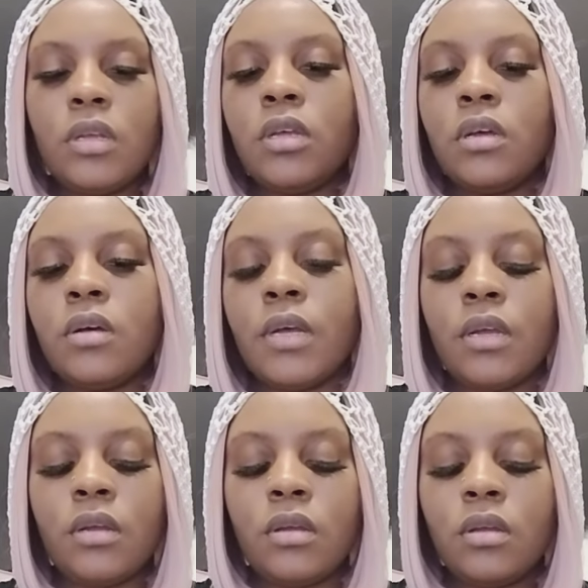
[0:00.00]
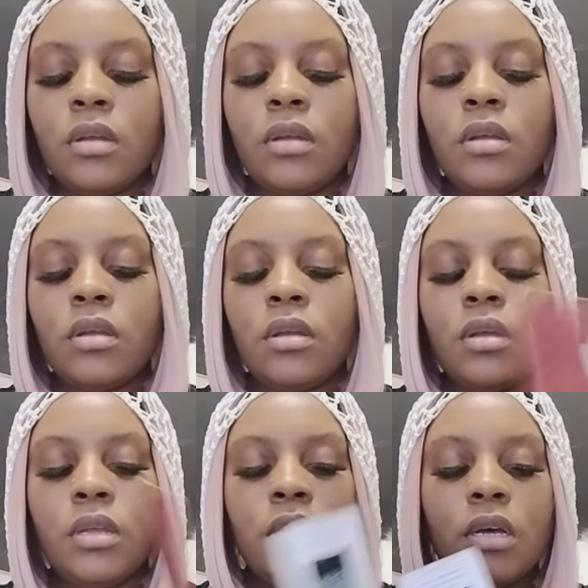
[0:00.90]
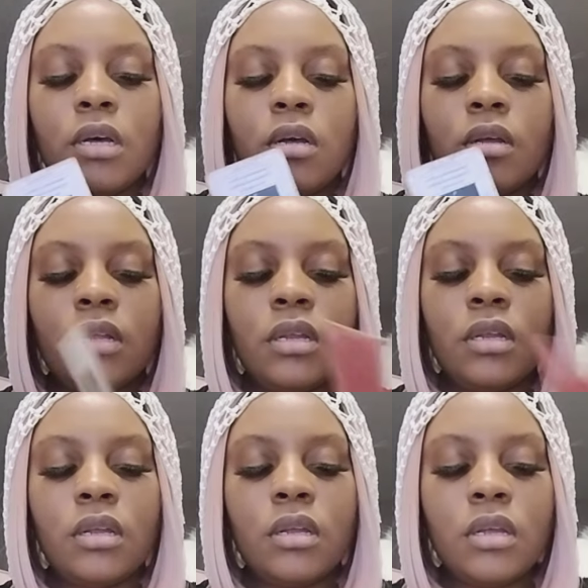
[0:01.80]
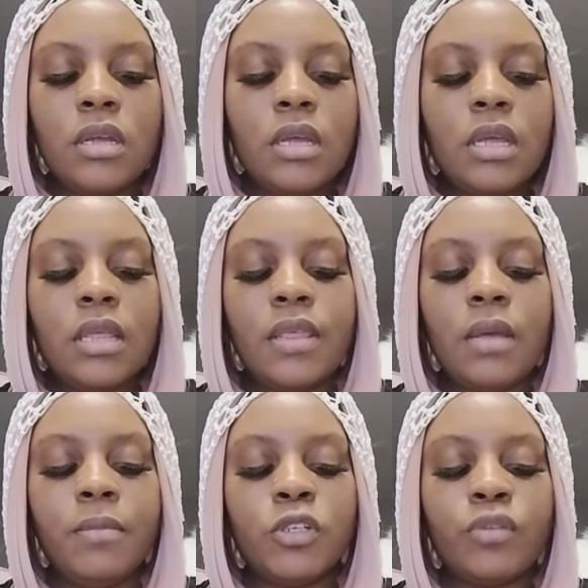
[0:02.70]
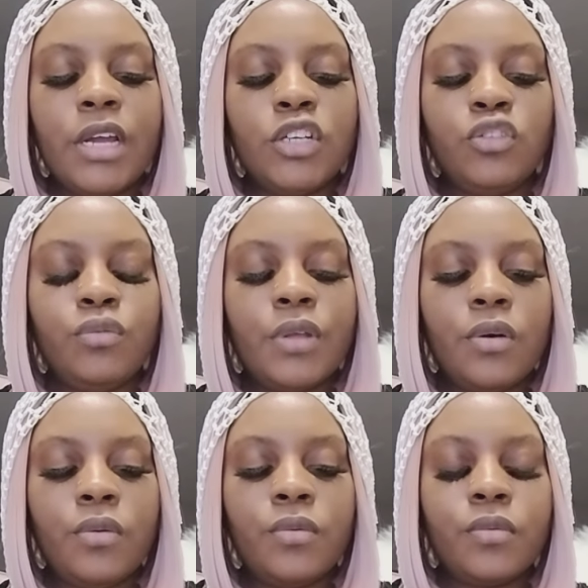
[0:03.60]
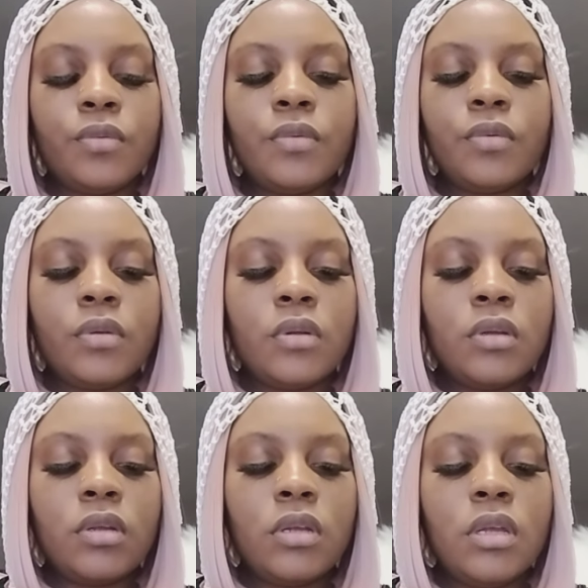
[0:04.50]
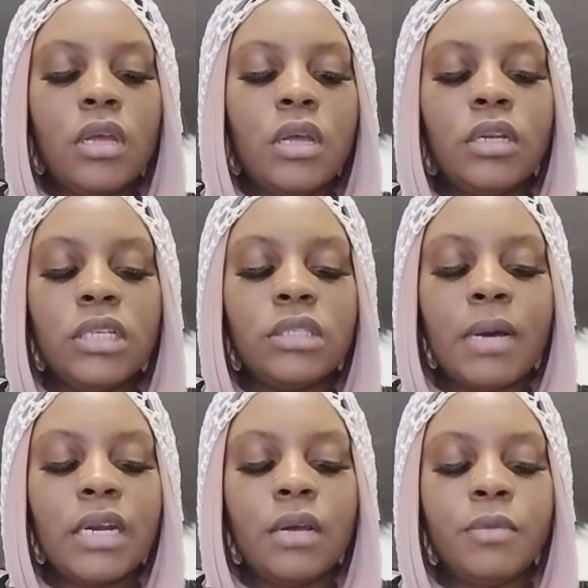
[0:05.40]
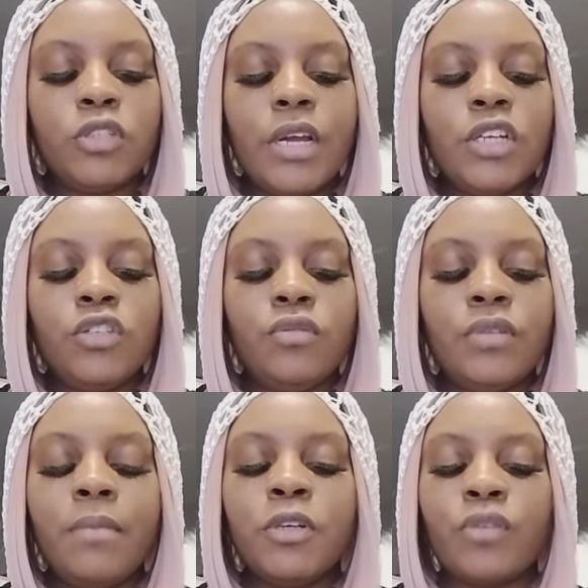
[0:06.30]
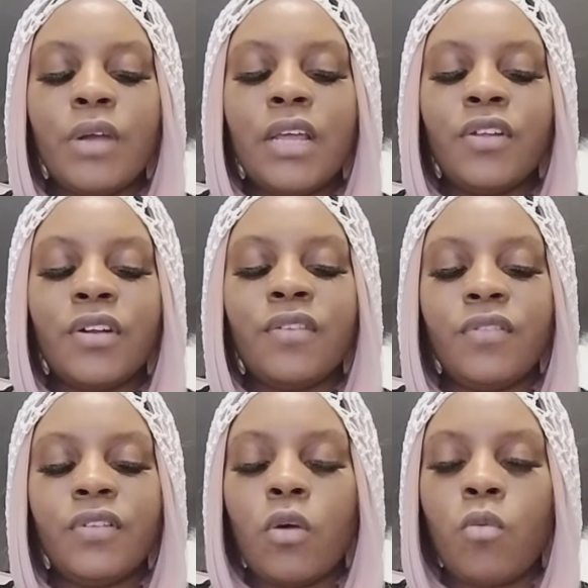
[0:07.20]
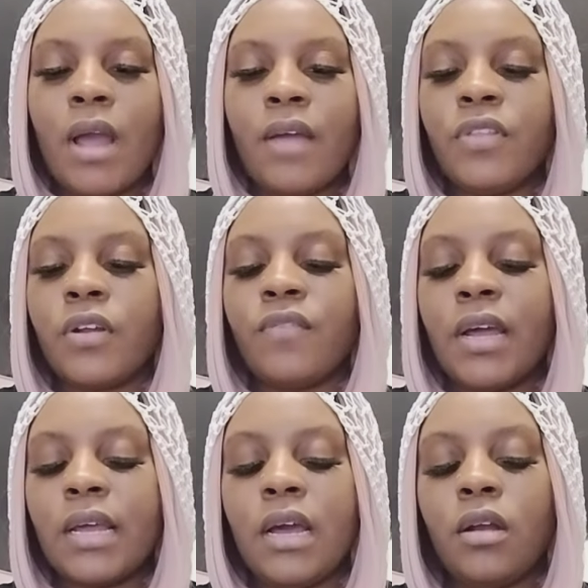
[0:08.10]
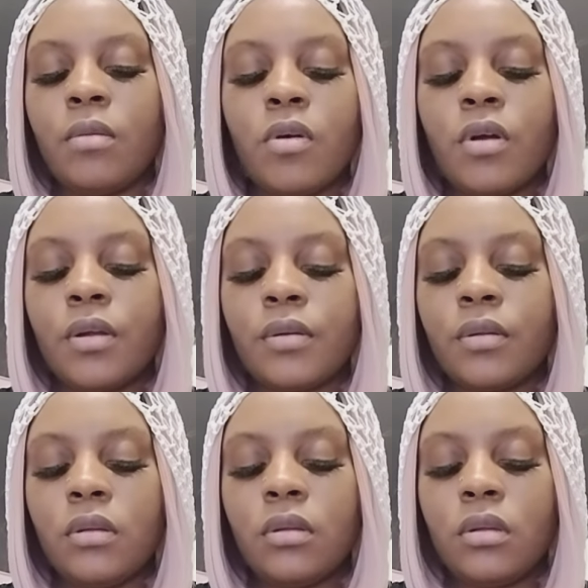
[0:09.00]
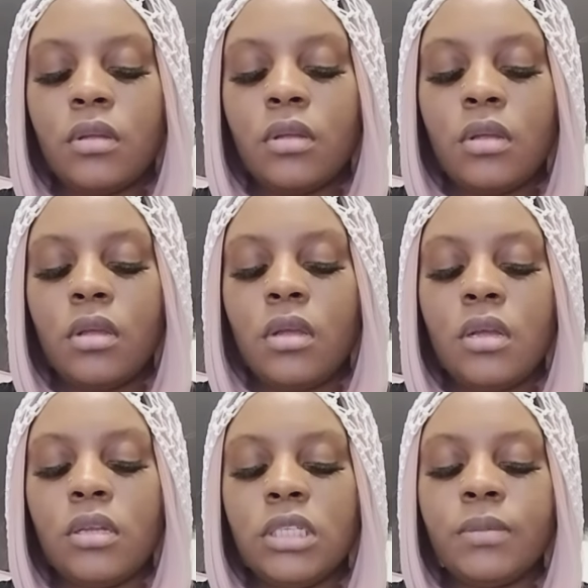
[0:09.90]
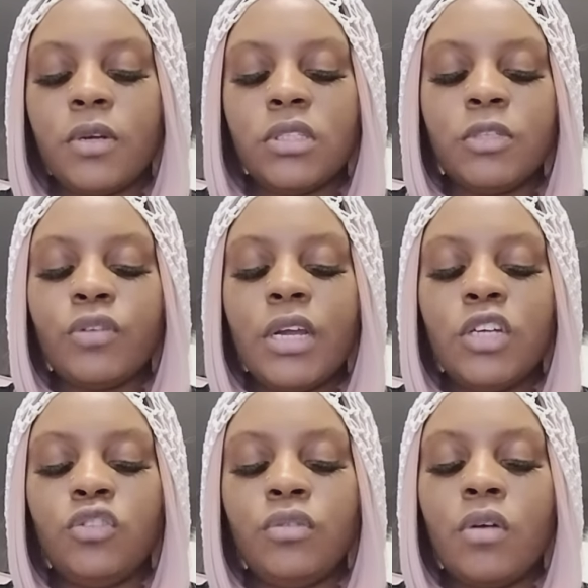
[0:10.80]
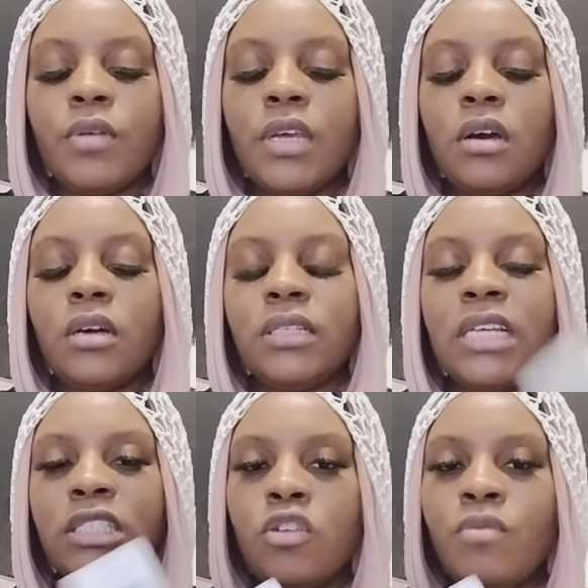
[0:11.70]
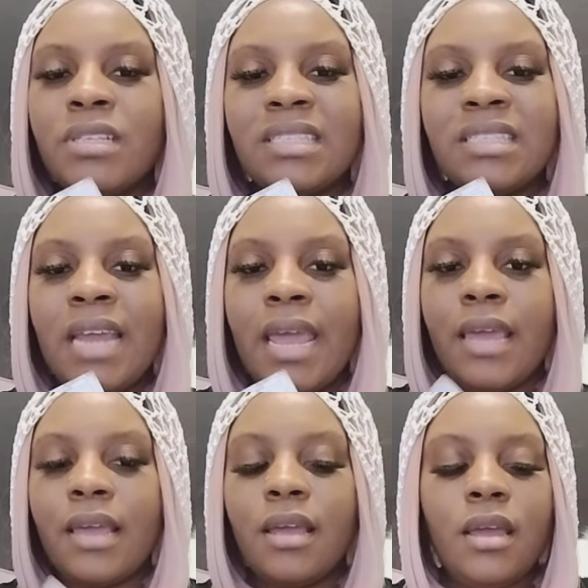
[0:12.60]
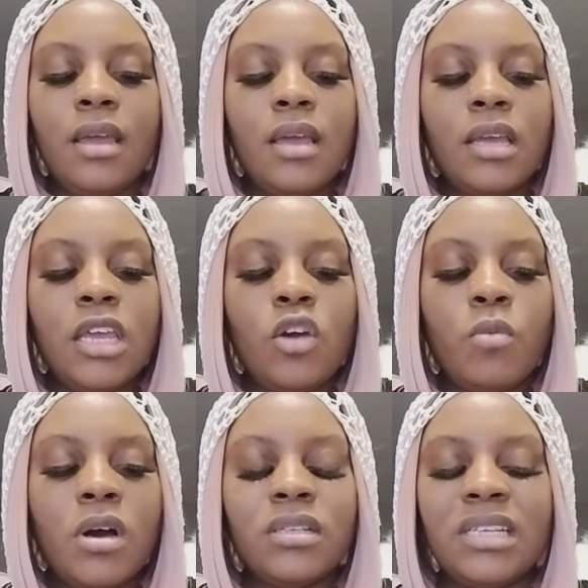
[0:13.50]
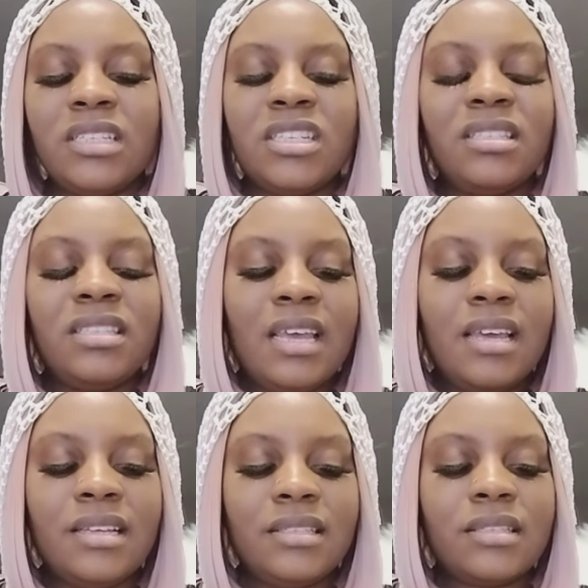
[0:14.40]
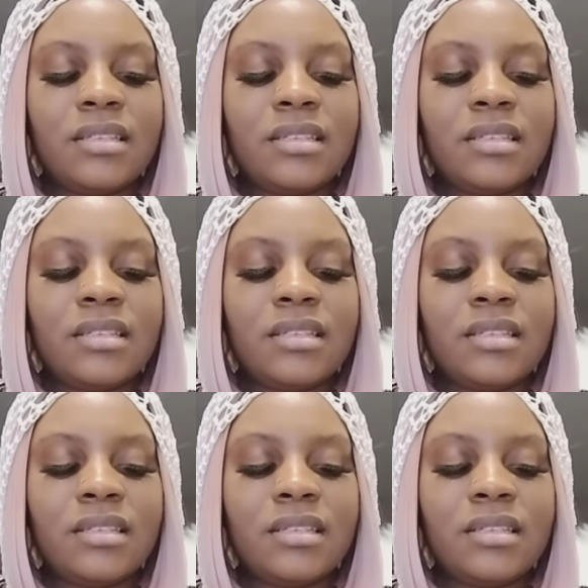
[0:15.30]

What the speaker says: Okay. Yeah. They betrayed you, though. This somebody that betrayed you. They betrayed their wife, their divine counterpart. This person betrayed you, though. Yeah, because they saw you as a snack. King of Wands as just sex.